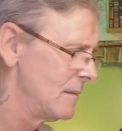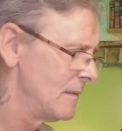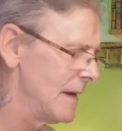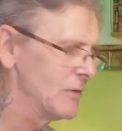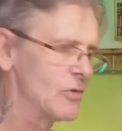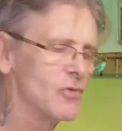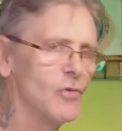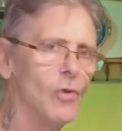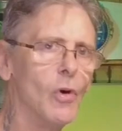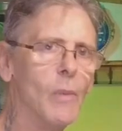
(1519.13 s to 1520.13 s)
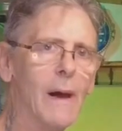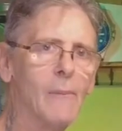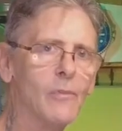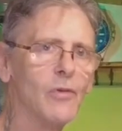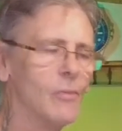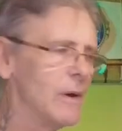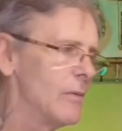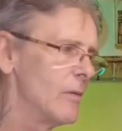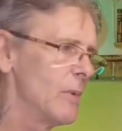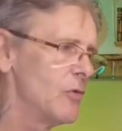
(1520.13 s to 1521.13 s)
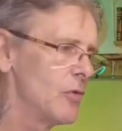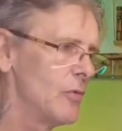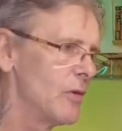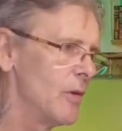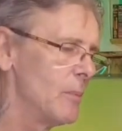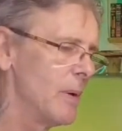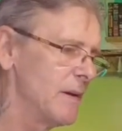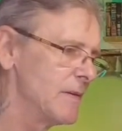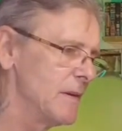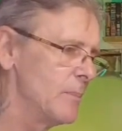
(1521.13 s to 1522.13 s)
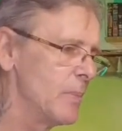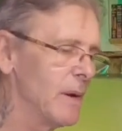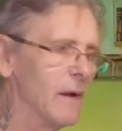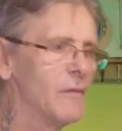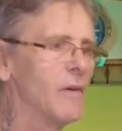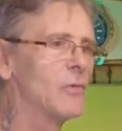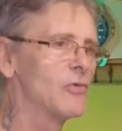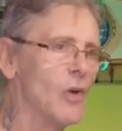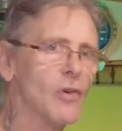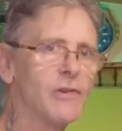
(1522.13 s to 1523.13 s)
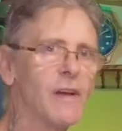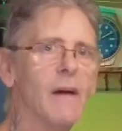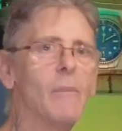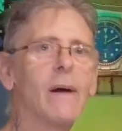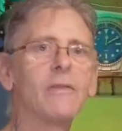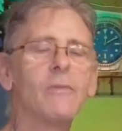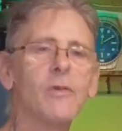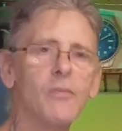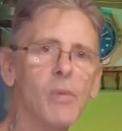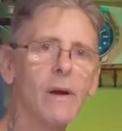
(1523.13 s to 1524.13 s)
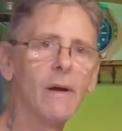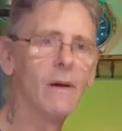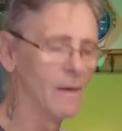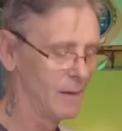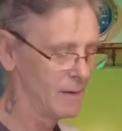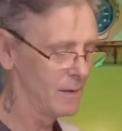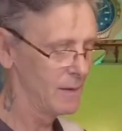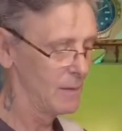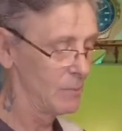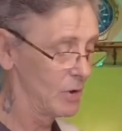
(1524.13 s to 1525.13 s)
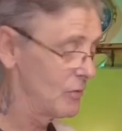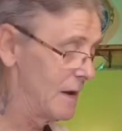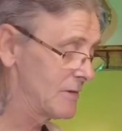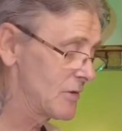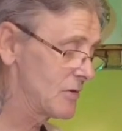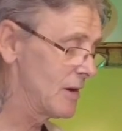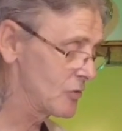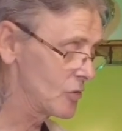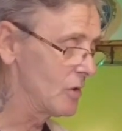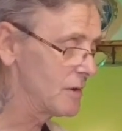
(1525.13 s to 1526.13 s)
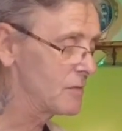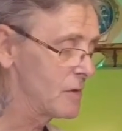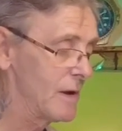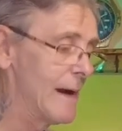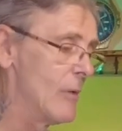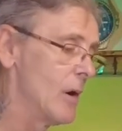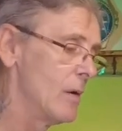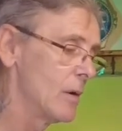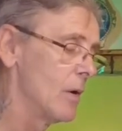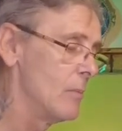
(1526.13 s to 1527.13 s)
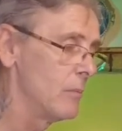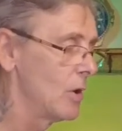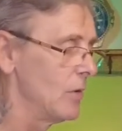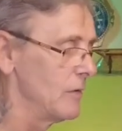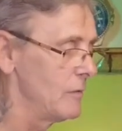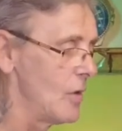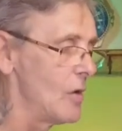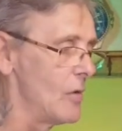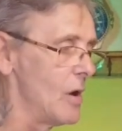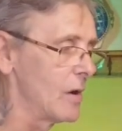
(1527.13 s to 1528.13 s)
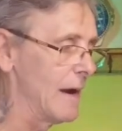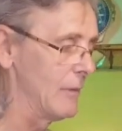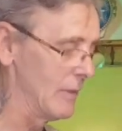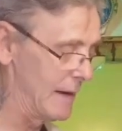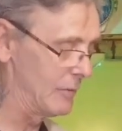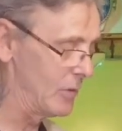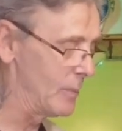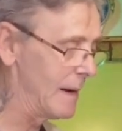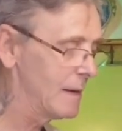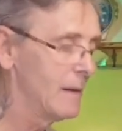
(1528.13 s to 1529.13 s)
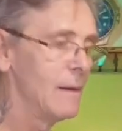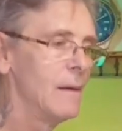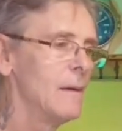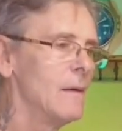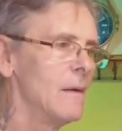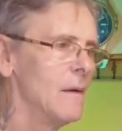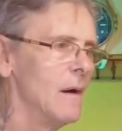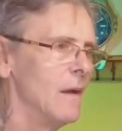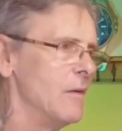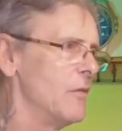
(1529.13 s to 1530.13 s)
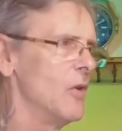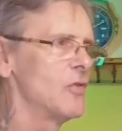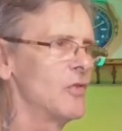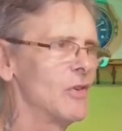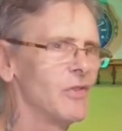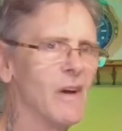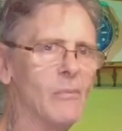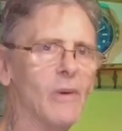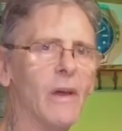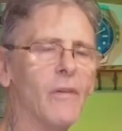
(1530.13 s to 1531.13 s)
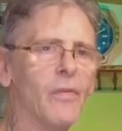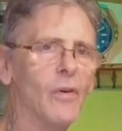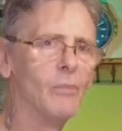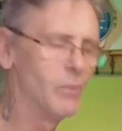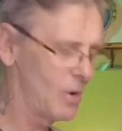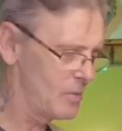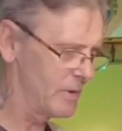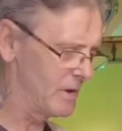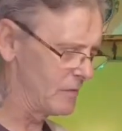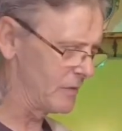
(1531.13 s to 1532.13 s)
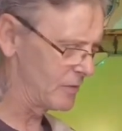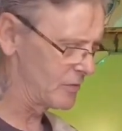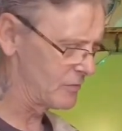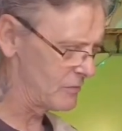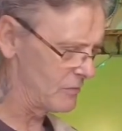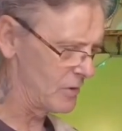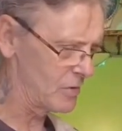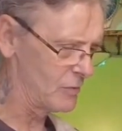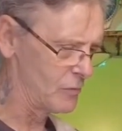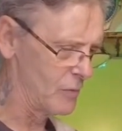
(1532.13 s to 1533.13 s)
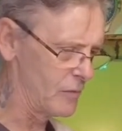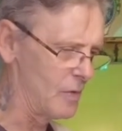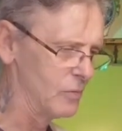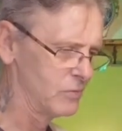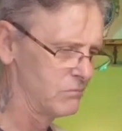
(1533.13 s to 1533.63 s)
that doesn't normally happen to me when I've been shooting a PCP. It feels nice to get back to my Springer, but as I say, I shot this for an hour, got the Varrock out the bag, and the first shot I had with it, I thought, blimey, that feels like a rough old